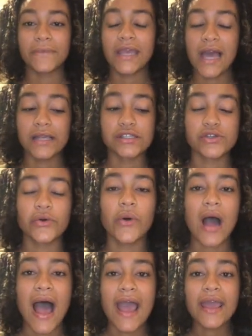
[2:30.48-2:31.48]
Yeah,
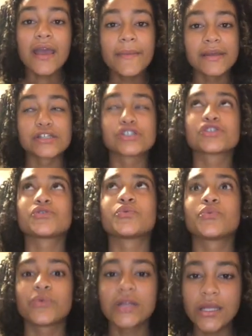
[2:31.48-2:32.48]
so I am
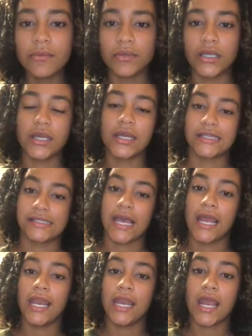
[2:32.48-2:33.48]
extremely
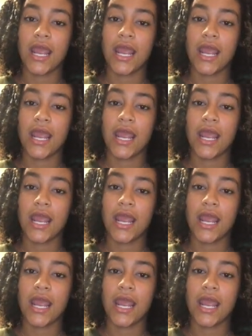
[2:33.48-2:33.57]
excited,